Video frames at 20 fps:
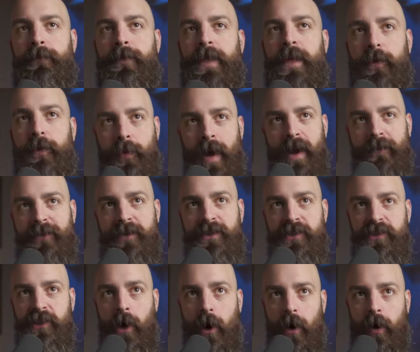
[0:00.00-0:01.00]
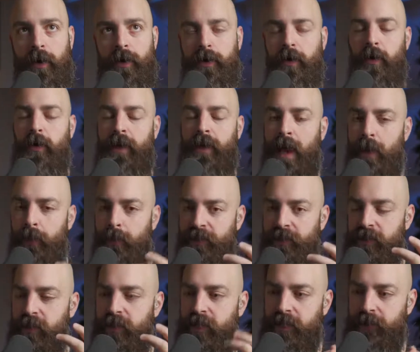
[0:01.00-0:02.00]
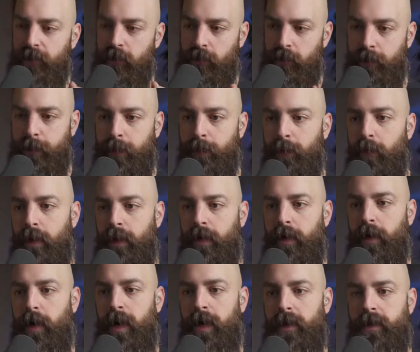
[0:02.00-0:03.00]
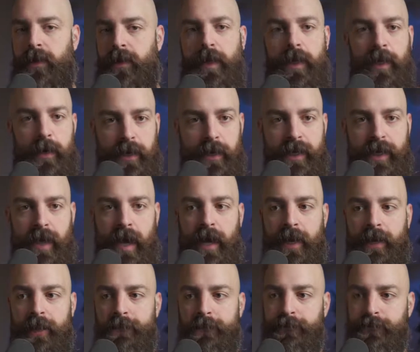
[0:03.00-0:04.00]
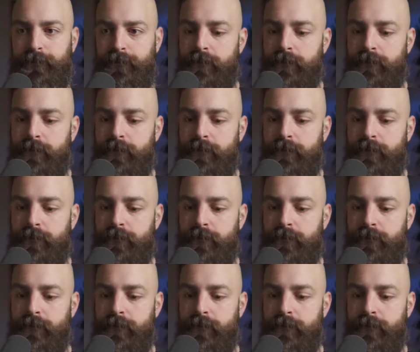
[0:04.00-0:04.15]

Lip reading: He referenced an article. Gowrie's going to give a little bit more clarity on it.